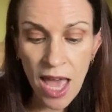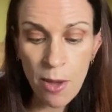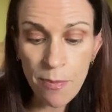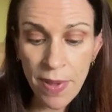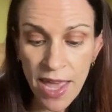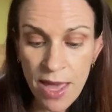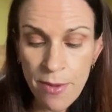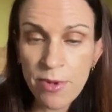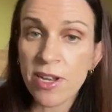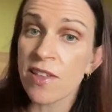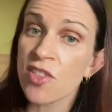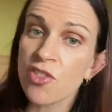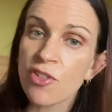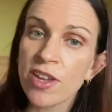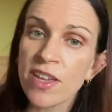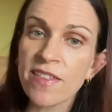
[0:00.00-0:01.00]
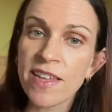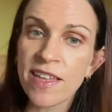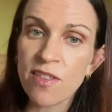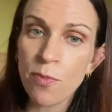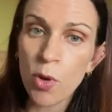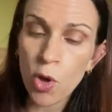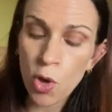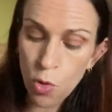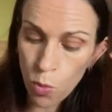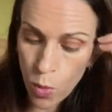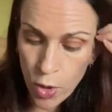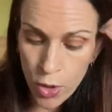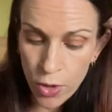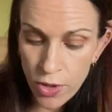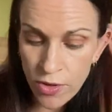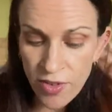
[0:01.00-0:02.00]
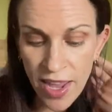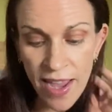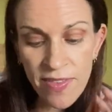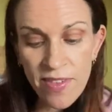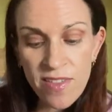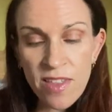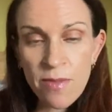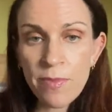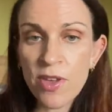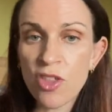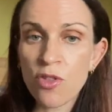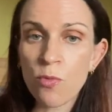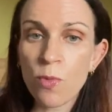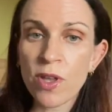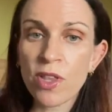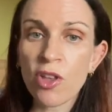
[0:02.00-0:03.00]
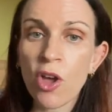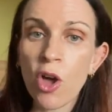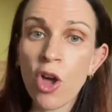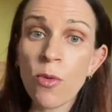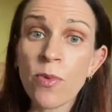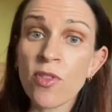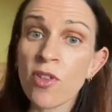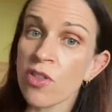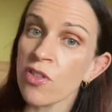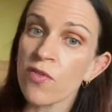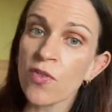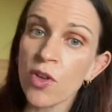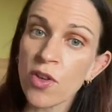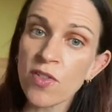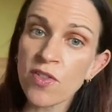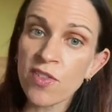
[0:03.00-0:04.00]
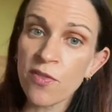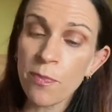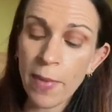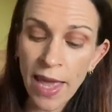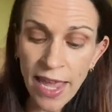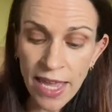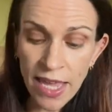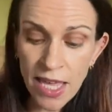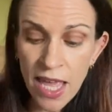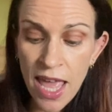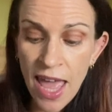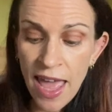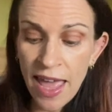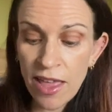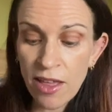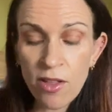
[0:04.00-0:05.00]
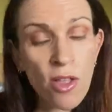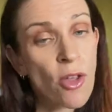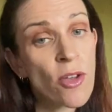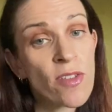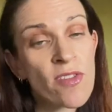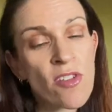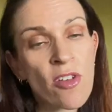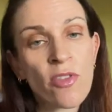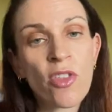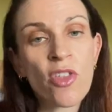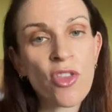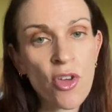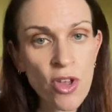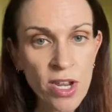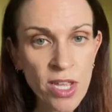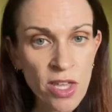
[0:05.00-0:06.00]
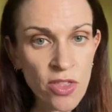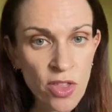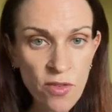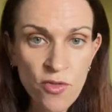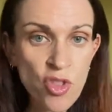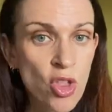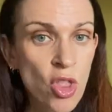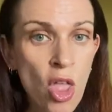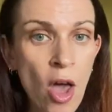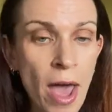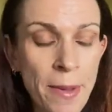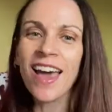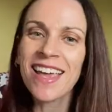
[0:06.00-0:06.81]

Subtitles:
Payment is 3 cents per word and the submission window opens on the 1st of May and closes on the 30th of July.